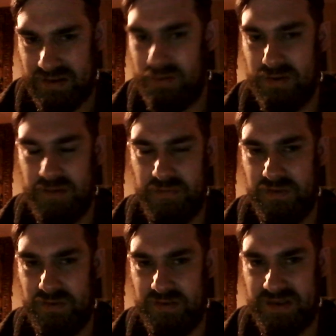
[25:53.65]
or your
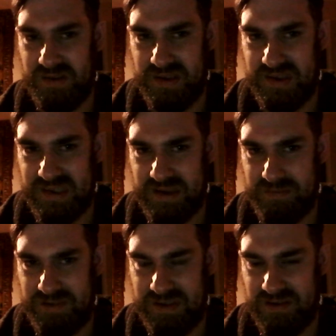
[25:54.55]
thoughts on this
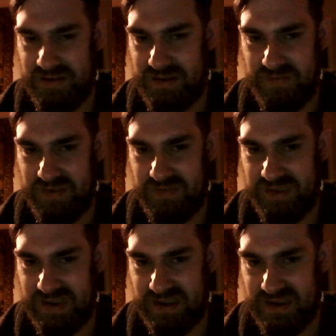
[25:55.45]
episode if you've
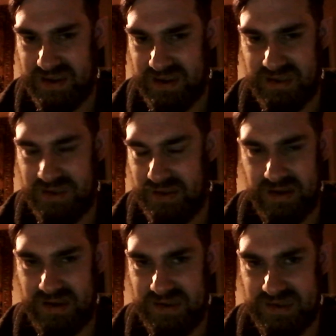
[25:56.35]
seen it.
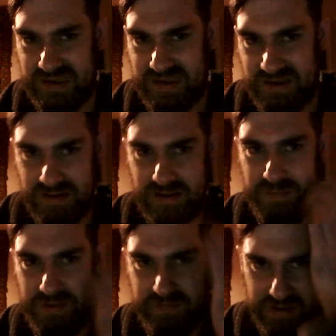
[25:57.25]
Like and
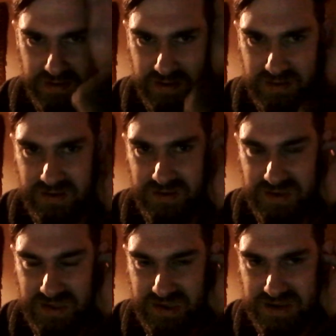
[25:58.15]
subscribe if you are new
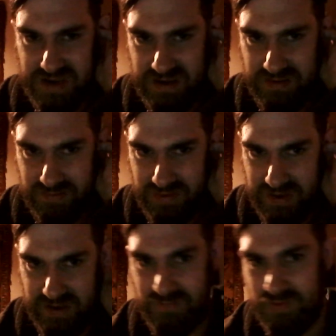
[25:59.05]
to the channel
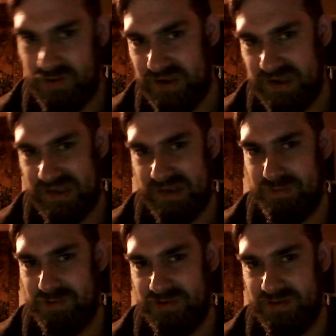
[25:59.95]
and you want to
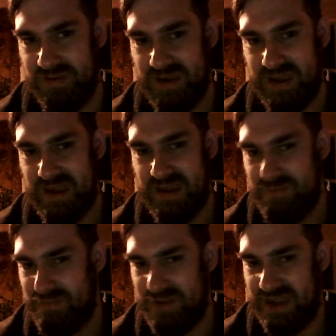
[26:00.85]
support
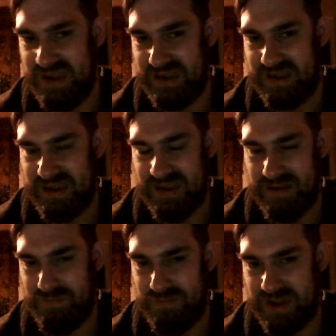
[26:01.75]
me and
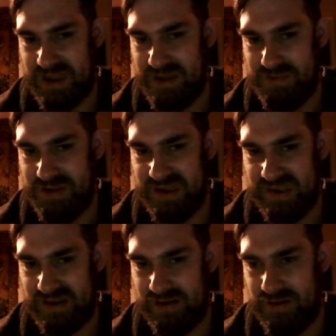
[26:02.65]
keeping
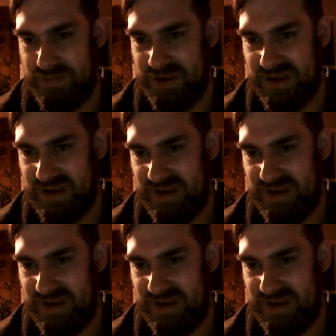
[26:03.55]
this content